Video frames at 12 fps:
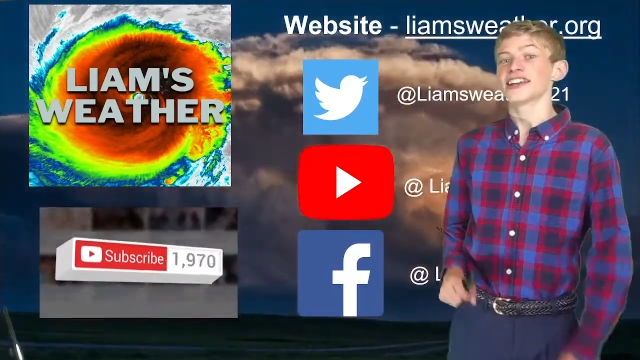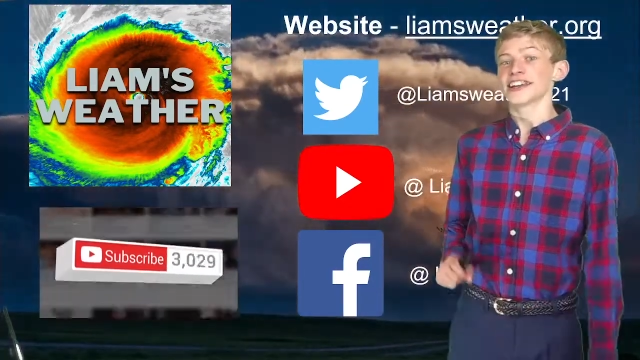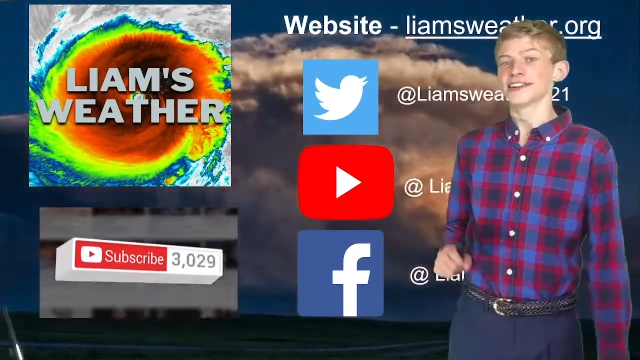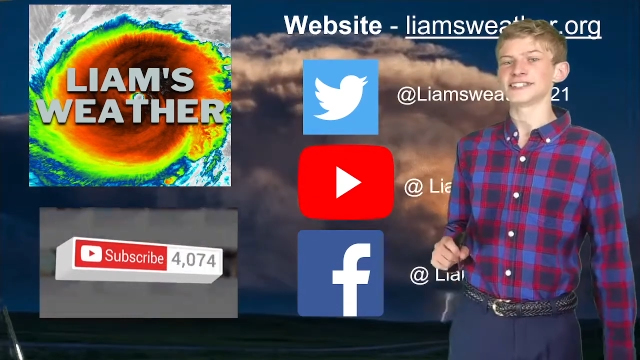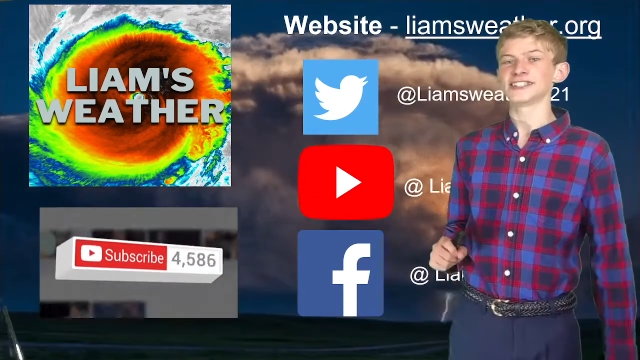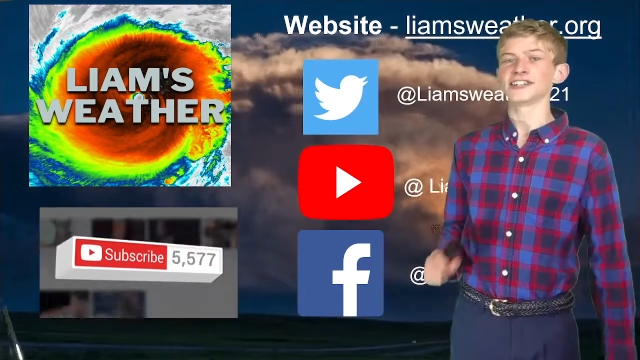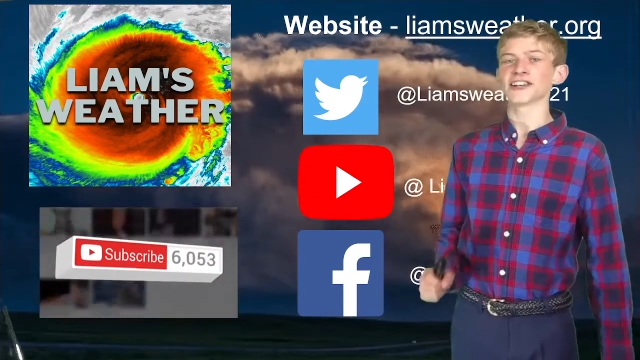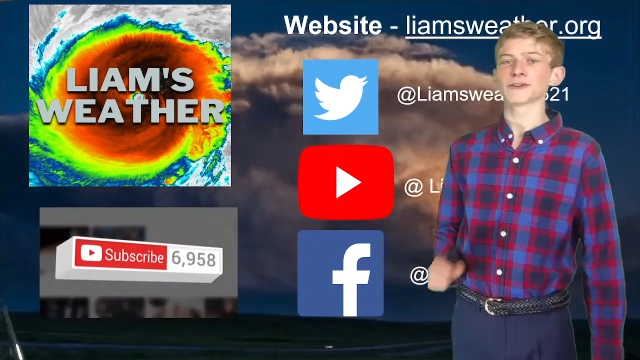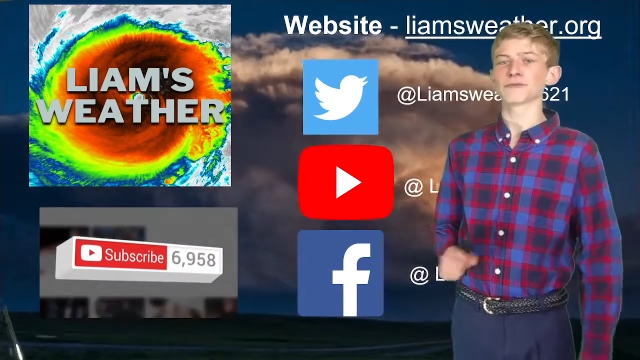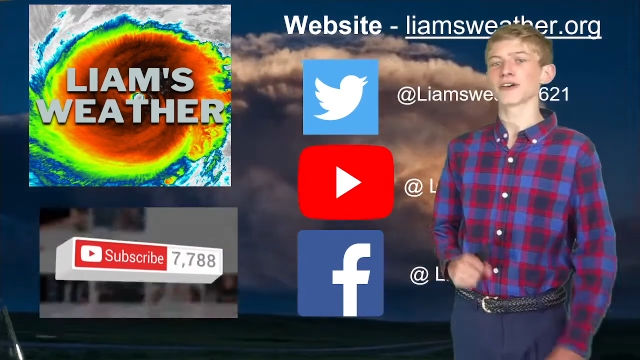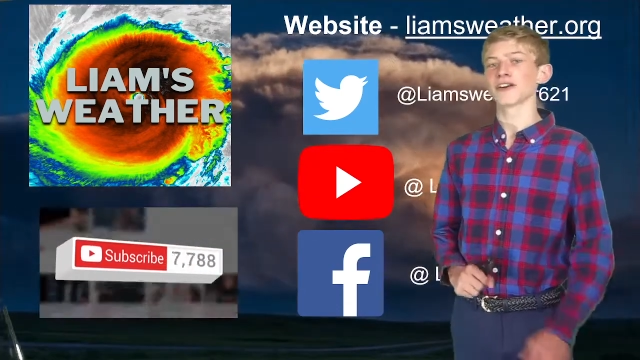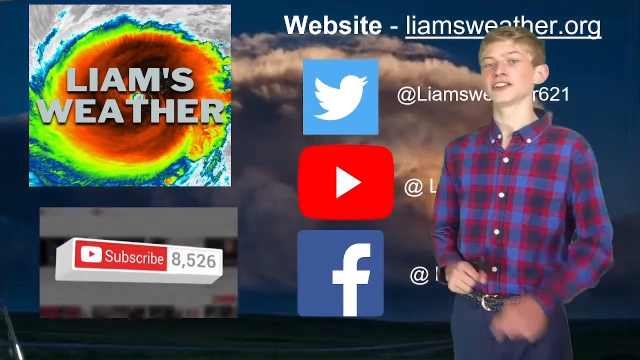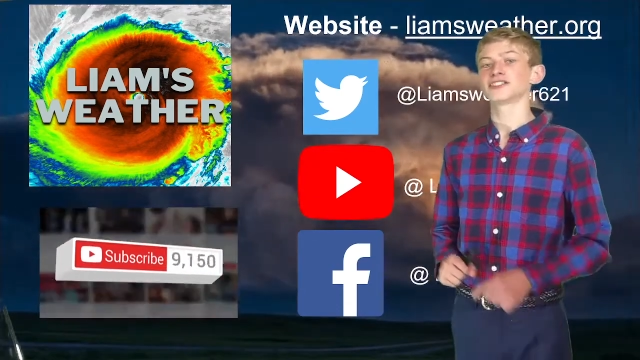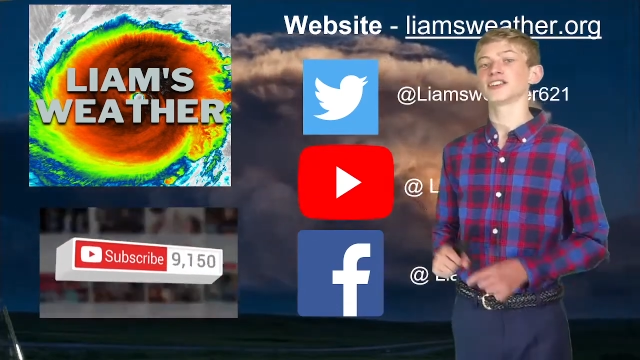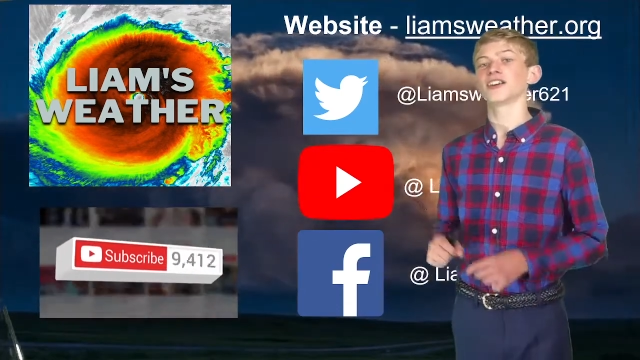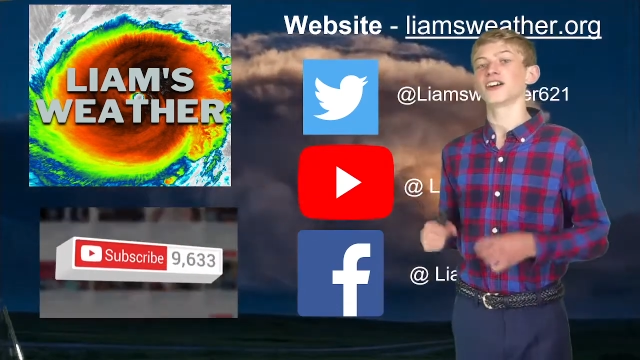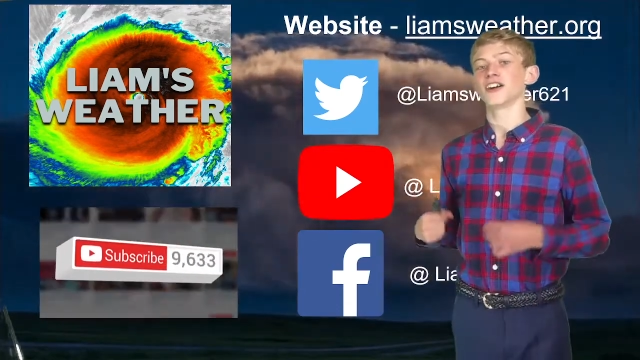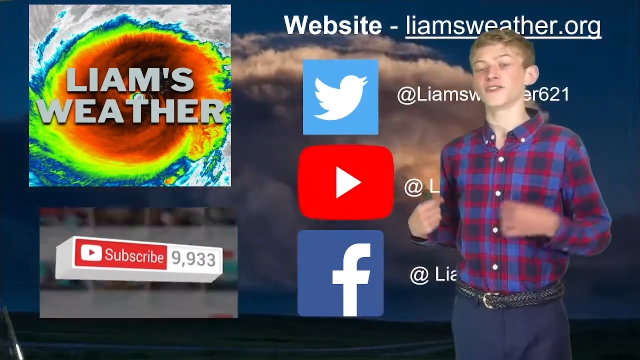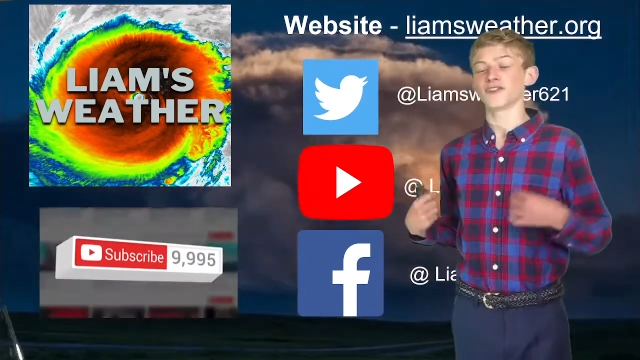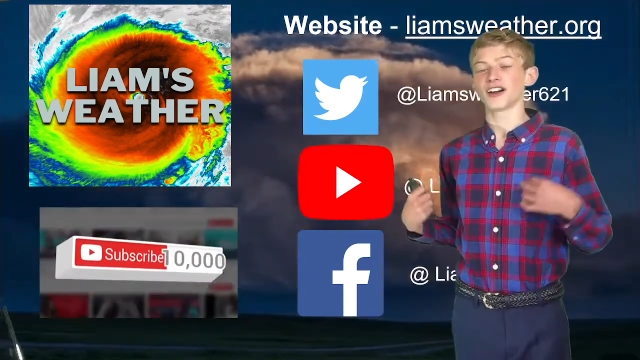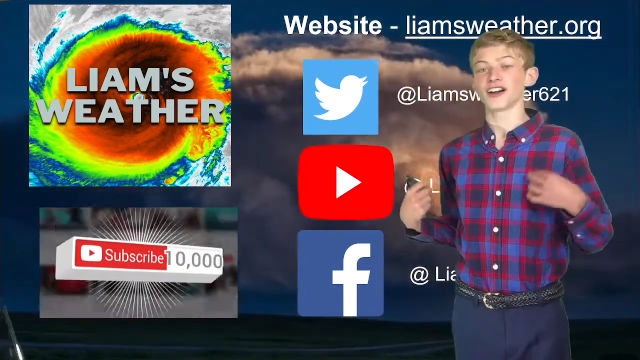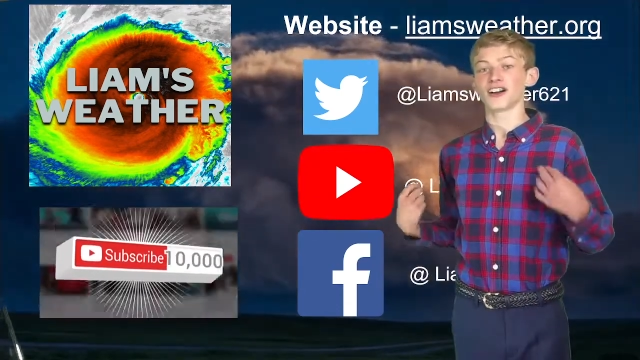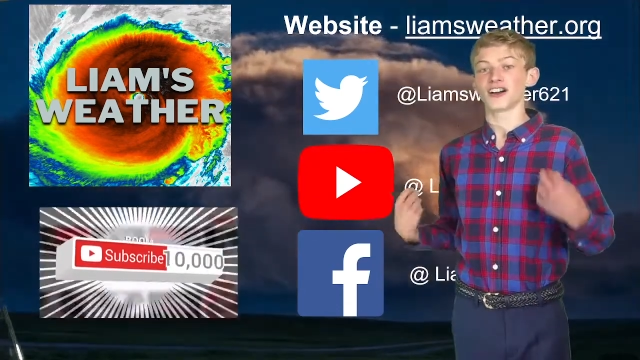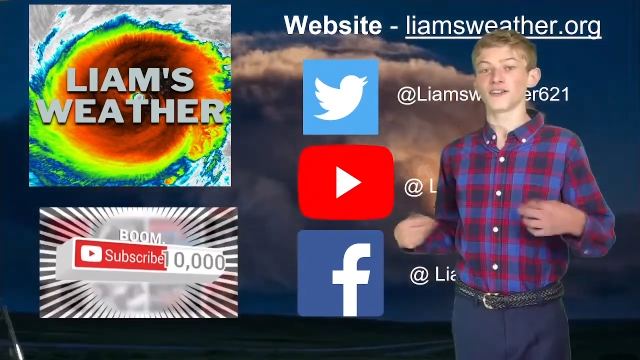into the later parts
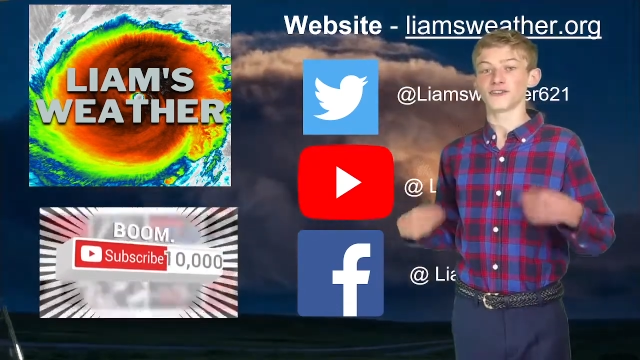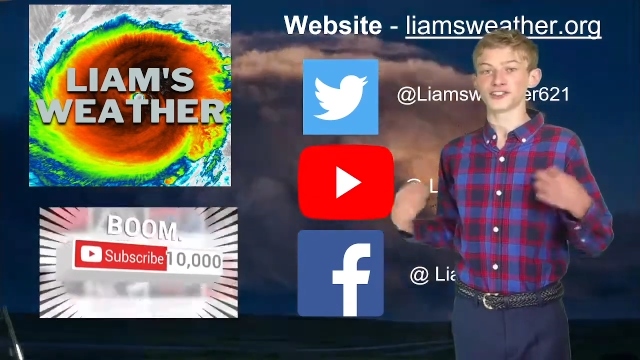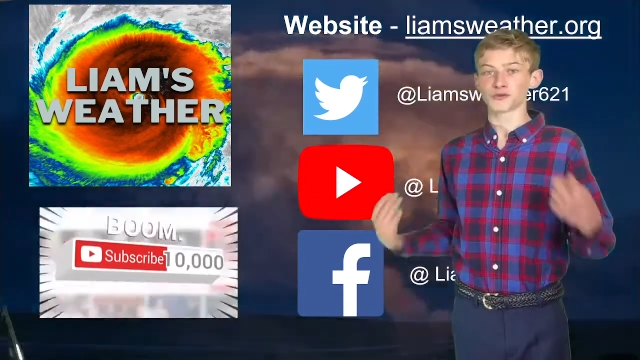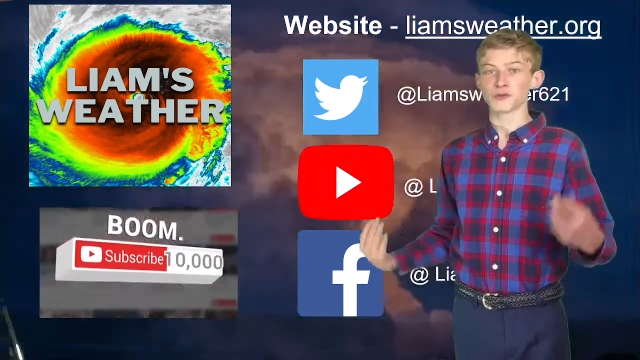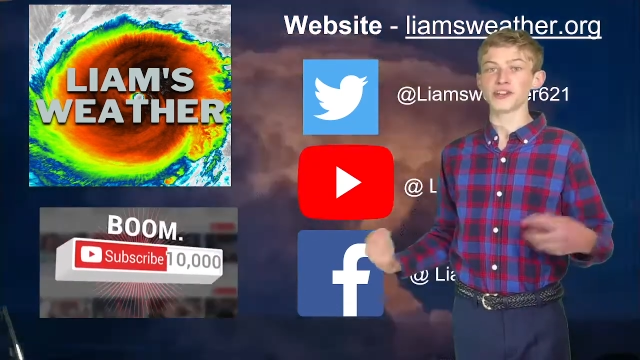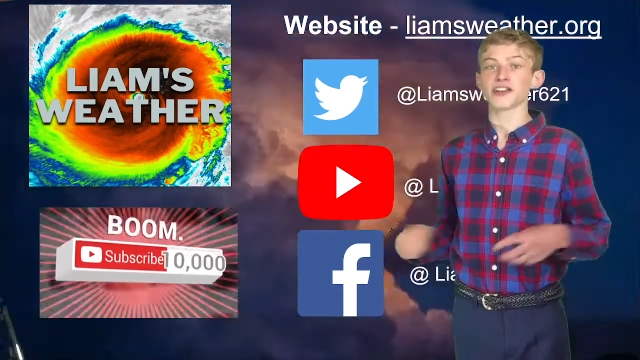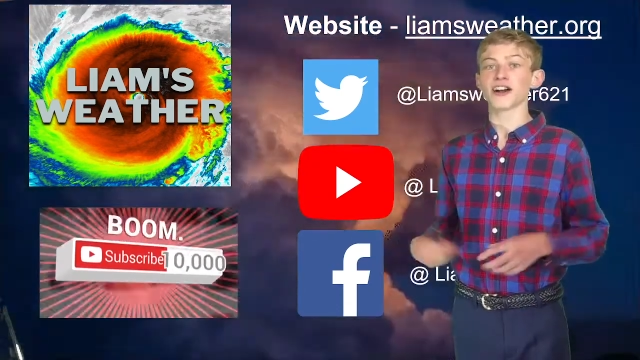of this week.